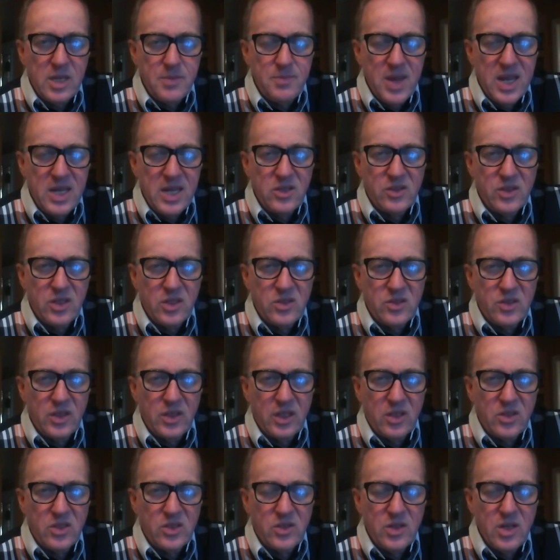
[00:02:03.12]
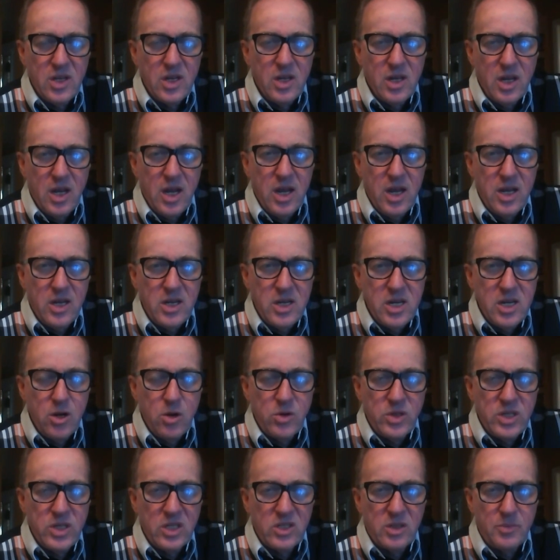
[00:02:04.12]
basis that it's
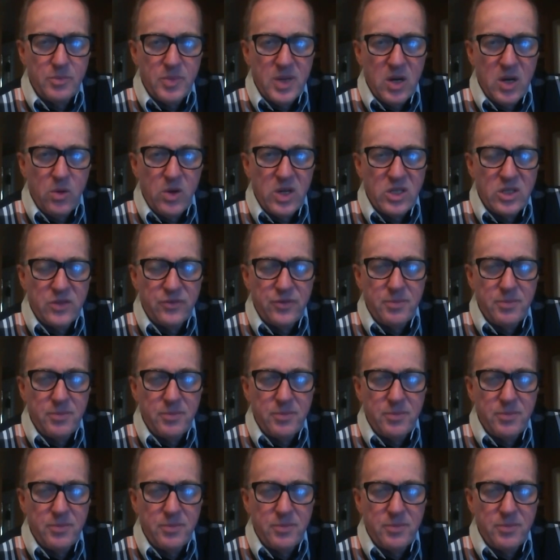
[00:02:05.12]
near disappearance